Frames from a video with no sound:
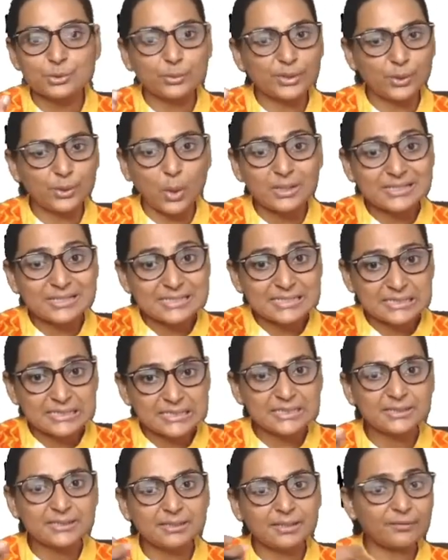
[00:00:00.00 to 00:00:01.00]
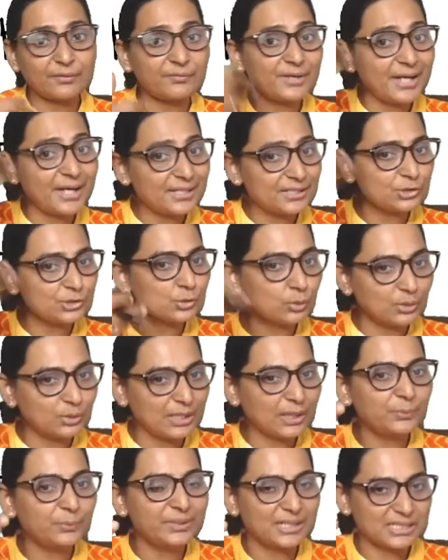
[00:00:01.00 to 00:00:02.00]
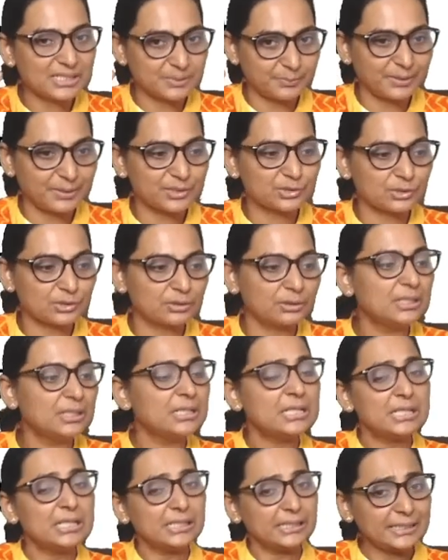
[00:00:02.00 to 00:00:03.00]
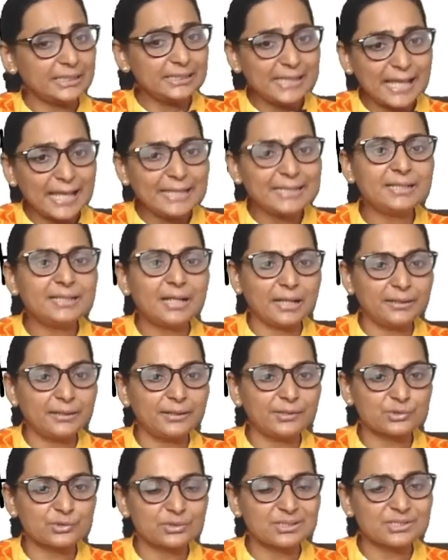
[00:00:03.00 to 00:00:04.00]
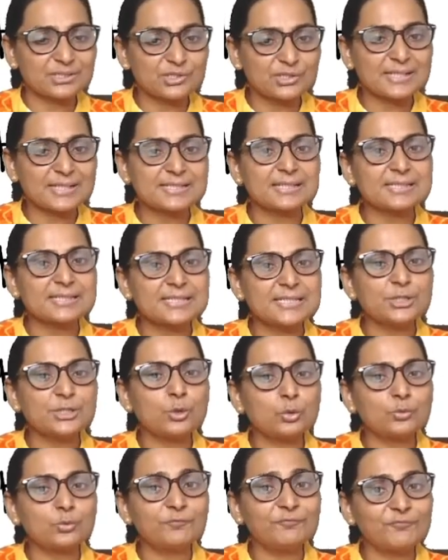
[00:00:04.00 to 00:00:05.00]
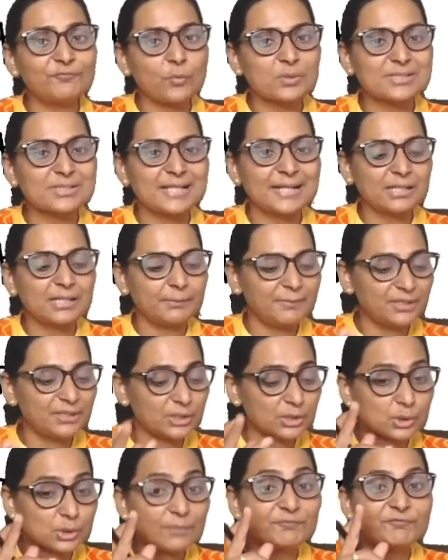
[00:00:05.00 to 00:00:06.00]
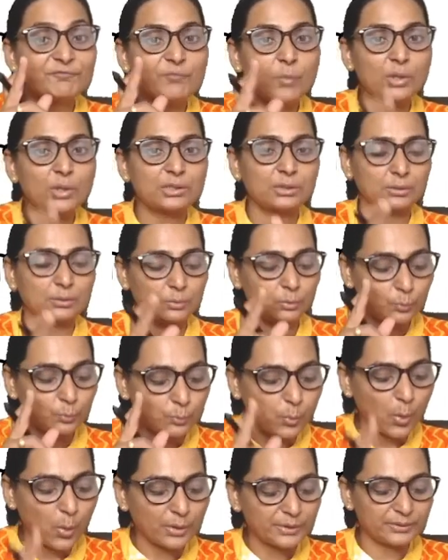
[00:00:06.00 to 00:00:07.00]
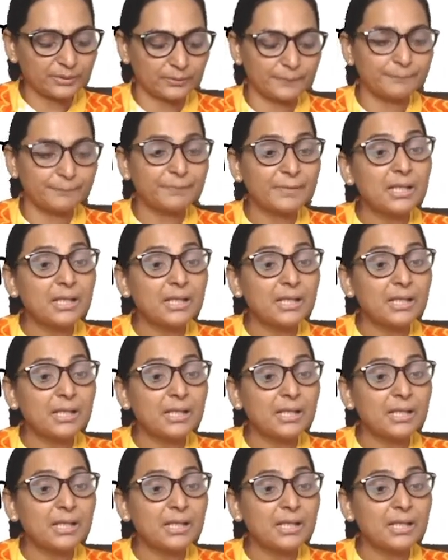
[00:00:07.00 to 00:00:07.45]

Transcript: You cannot see the raised jugular venous pressure in any condition. It is just 0 to 4 centimeters of water.